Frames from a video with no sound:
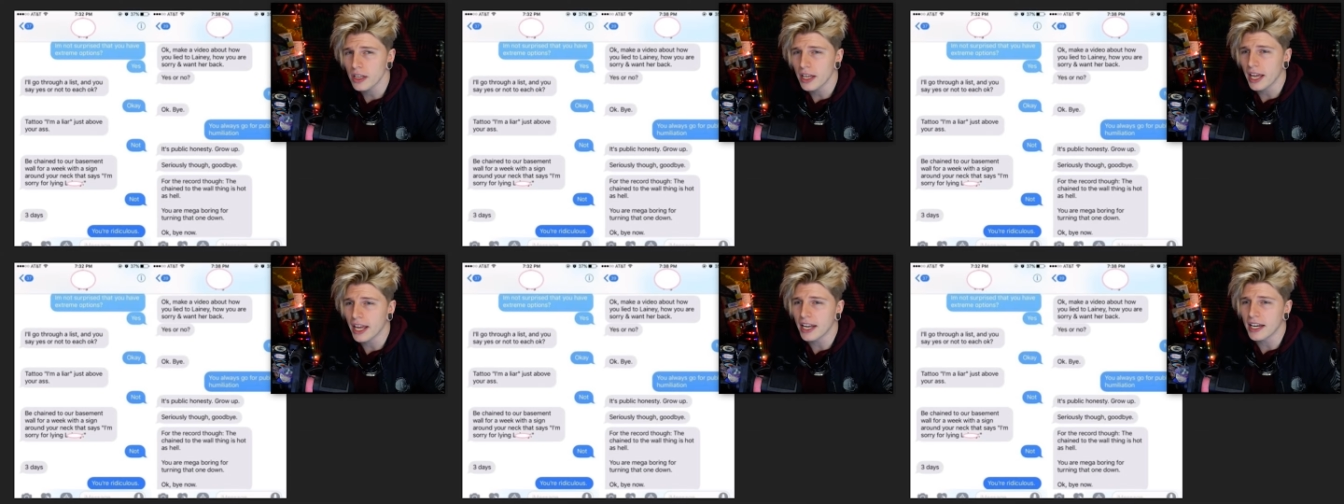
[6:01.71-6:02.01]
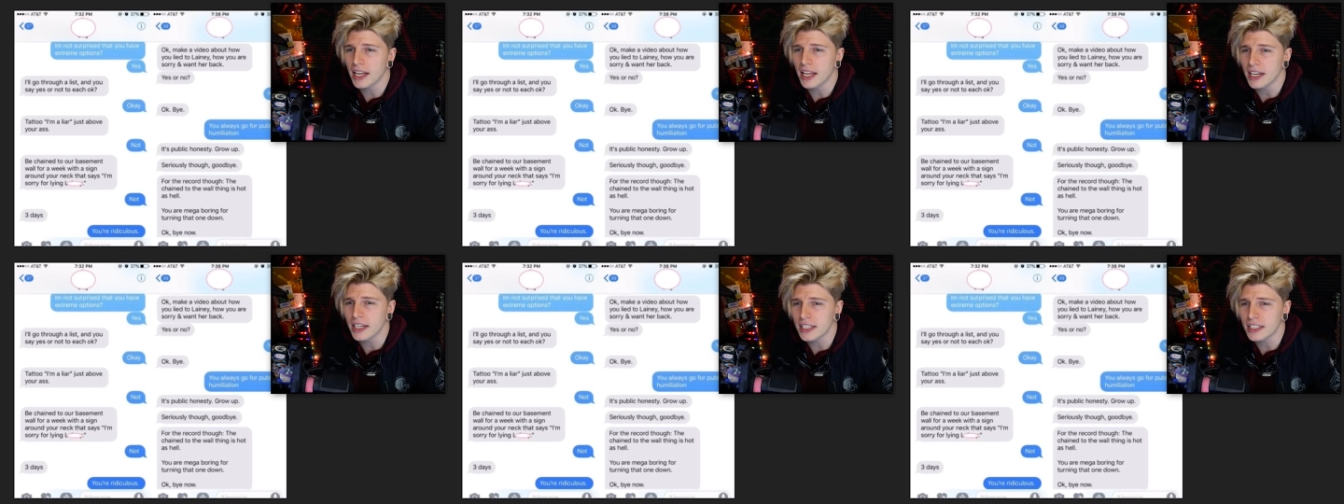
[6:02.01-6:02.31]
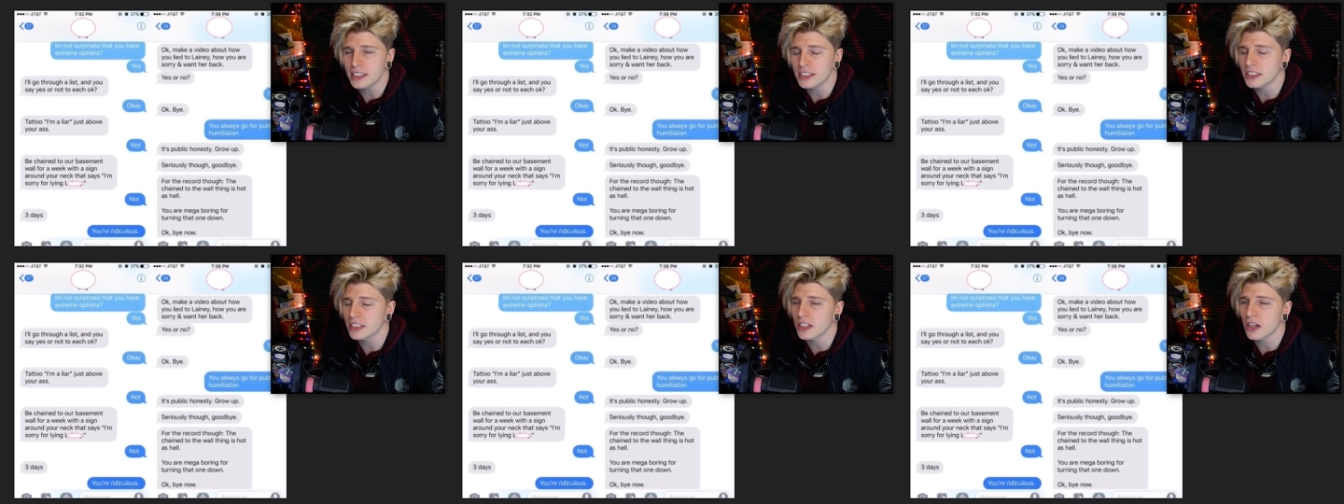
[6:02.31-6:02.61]
and
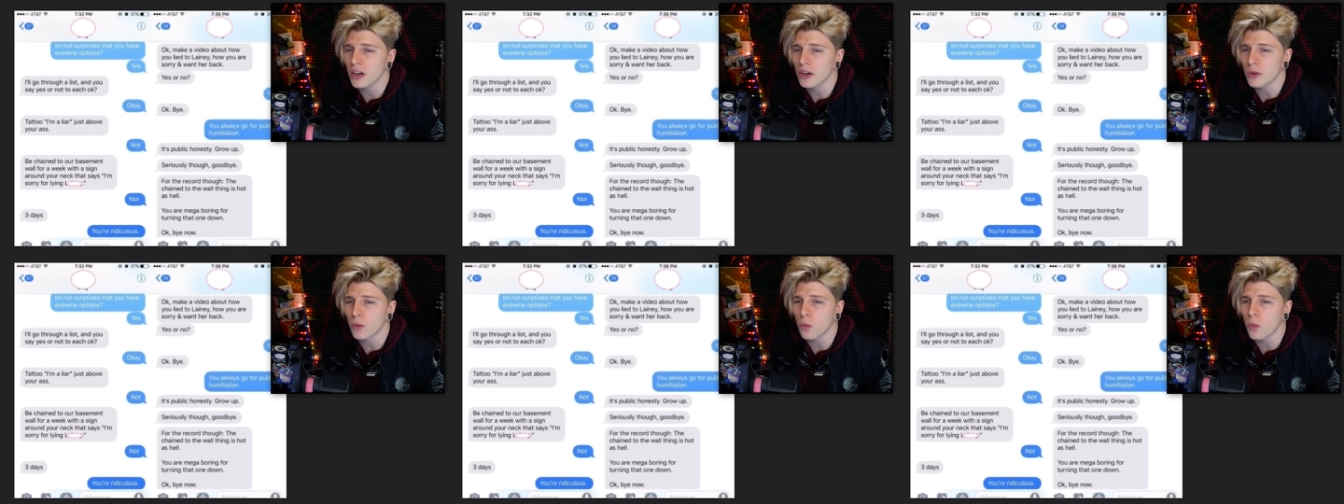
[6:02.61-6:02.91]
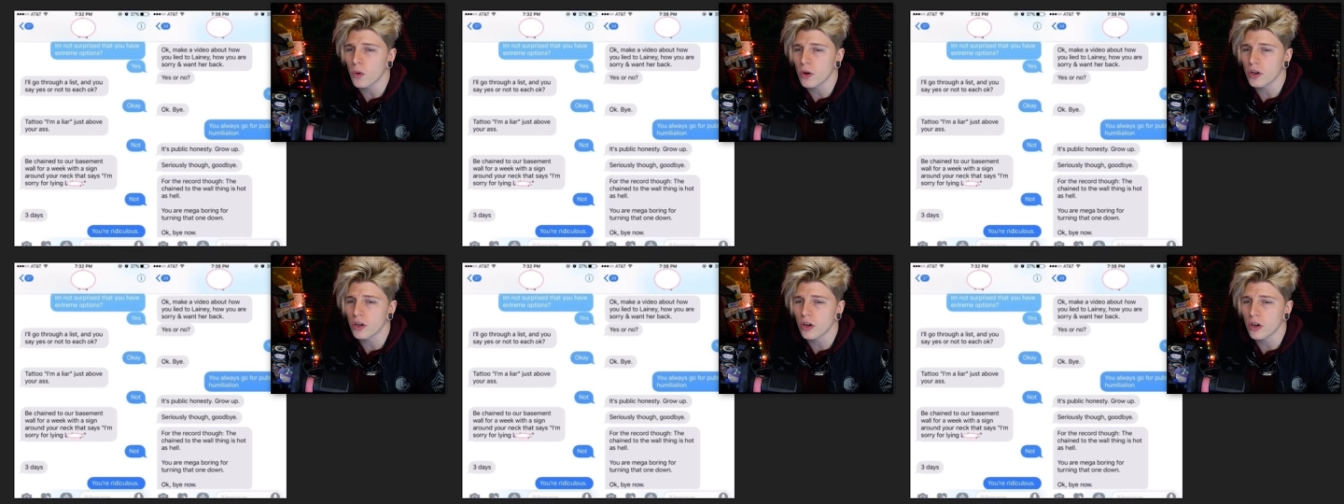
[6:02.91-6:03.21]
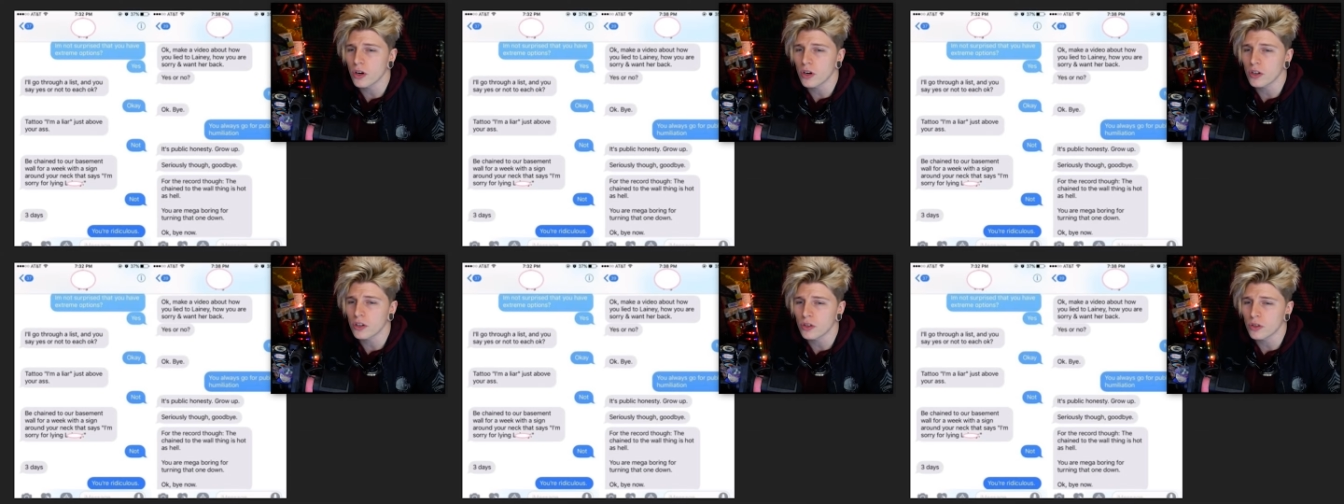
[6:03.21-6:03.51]
Onision wanted
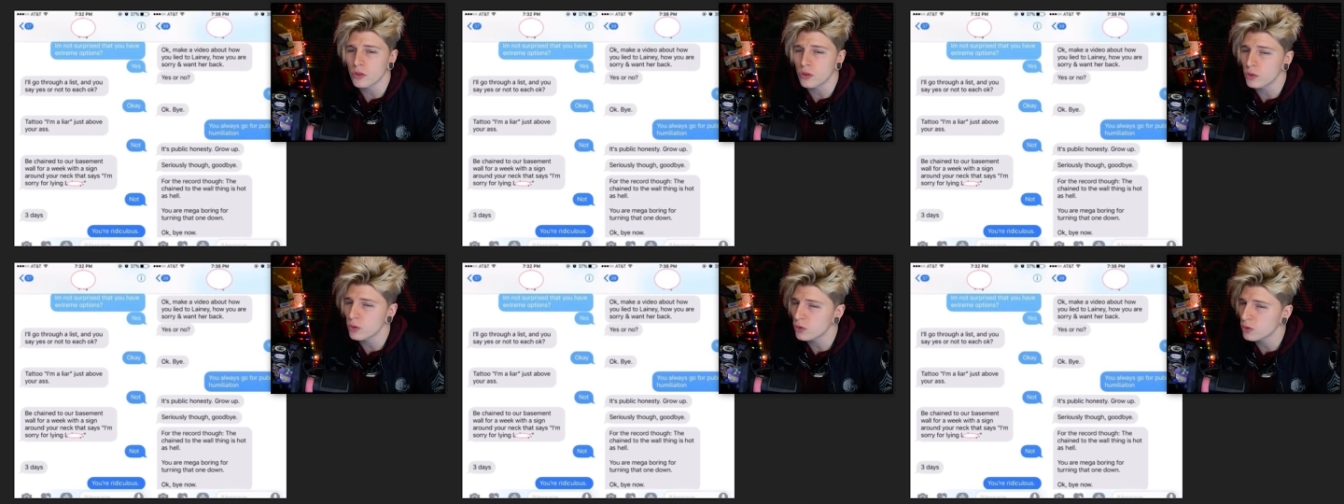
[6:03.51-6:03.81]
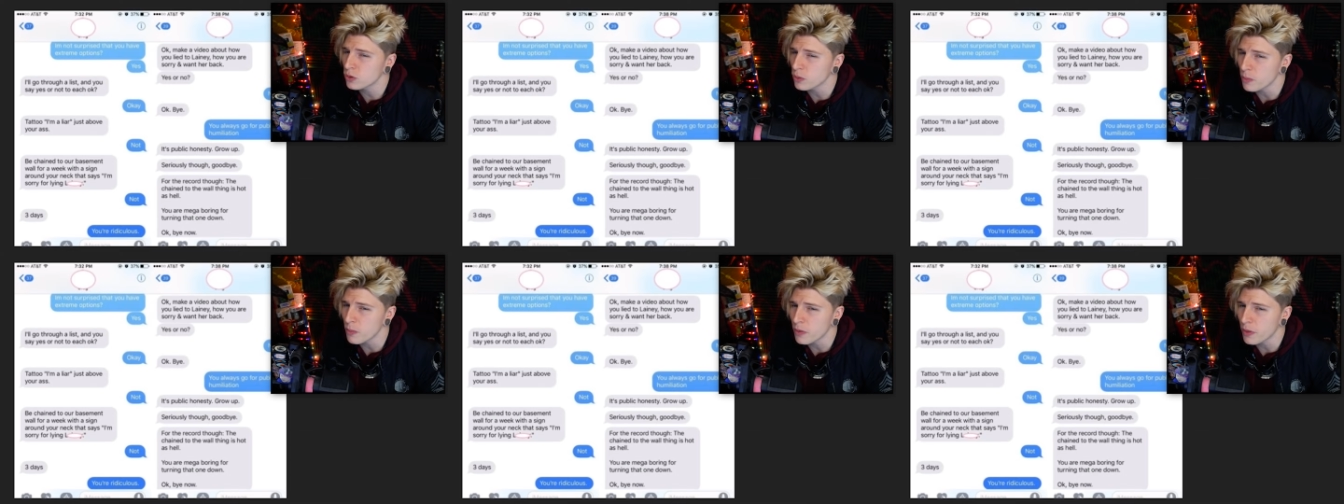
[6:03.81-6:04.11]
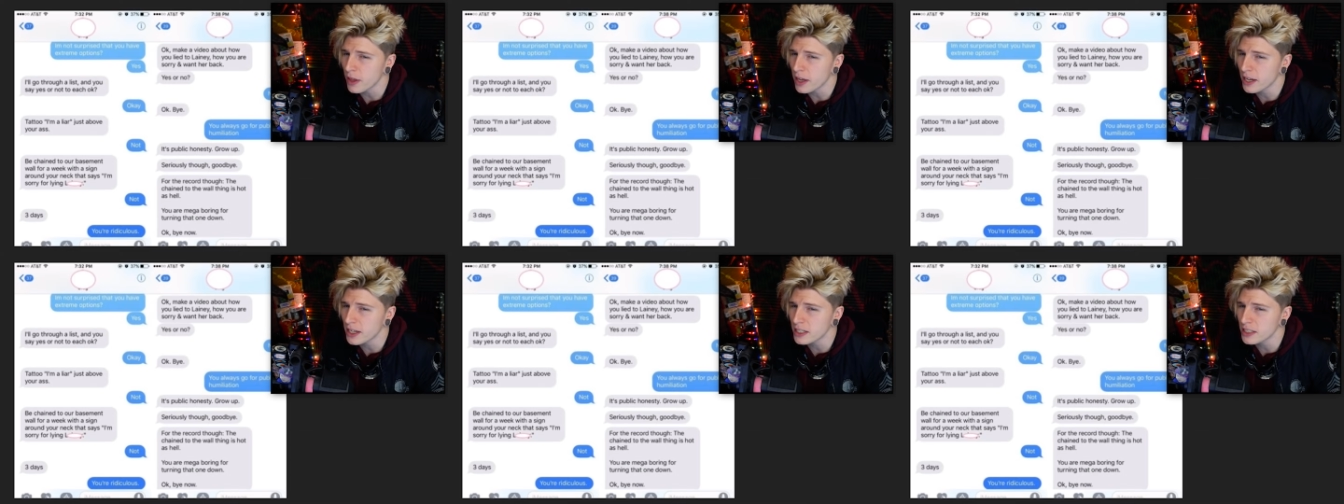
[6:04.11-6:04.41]
her to do some
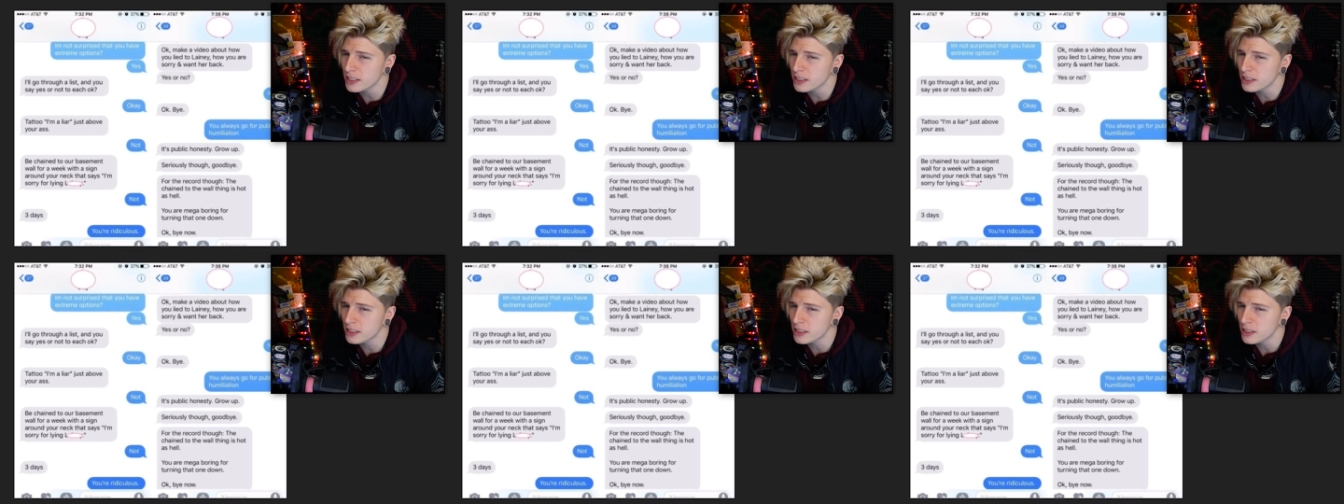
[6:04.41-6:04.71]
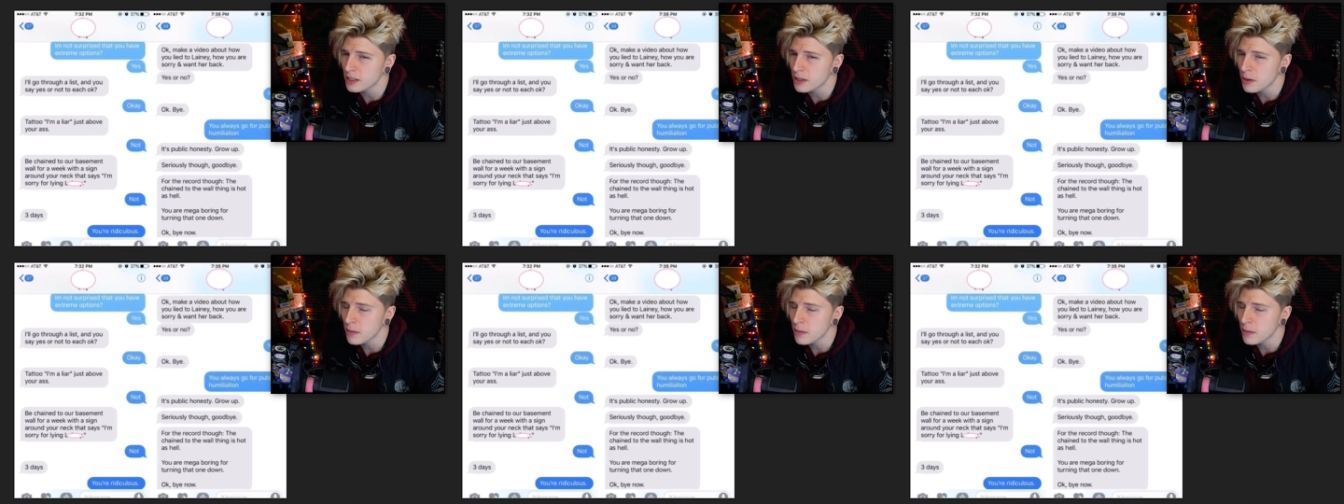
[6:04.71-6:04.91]
things